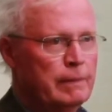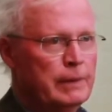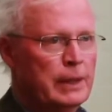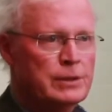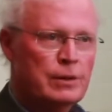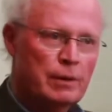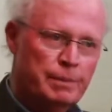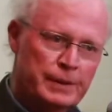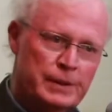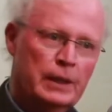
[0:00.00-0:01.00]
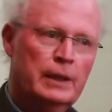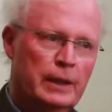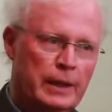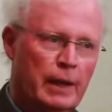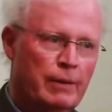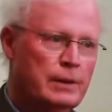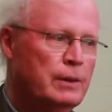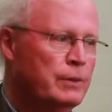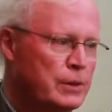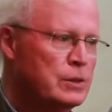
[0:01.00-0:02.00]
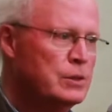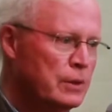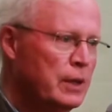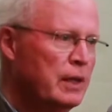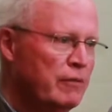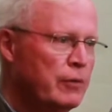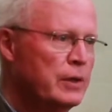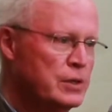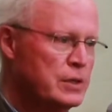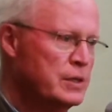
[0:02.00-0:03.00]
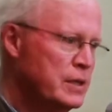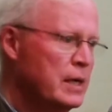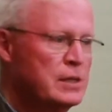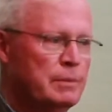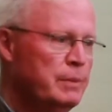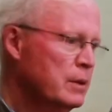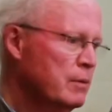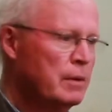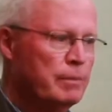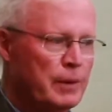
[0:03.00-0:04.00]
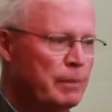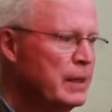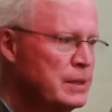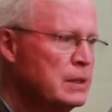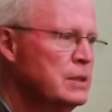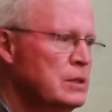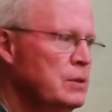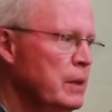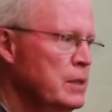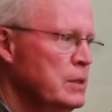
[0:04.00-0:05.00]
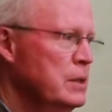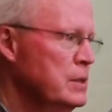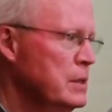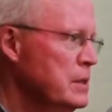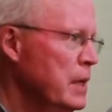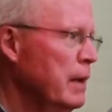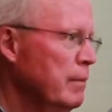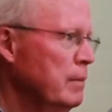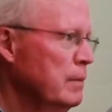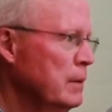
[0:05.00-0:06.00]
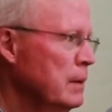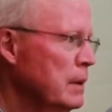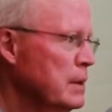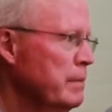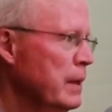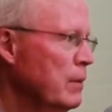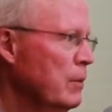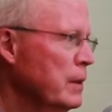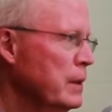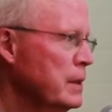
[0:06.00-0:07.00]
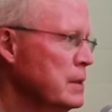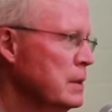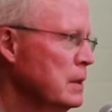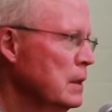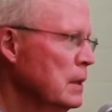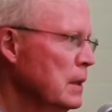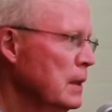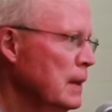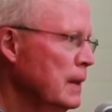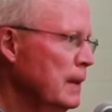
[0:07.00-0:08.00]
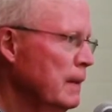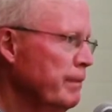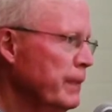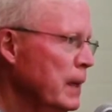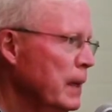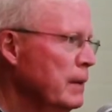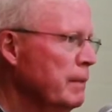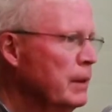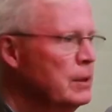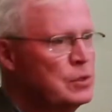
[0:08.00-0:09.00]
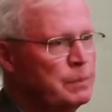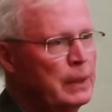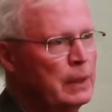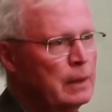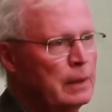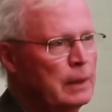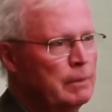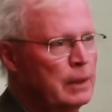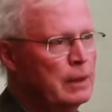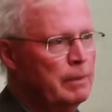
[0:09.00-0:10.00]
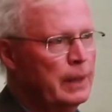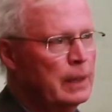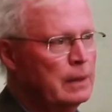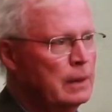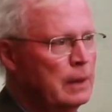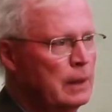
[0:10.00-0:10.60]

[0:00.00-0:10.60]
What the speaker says: that's got a particular character which is unique for each disaster, but the basic situation is the same. It doesn't matter what it is. And I'm going to speak in a minute about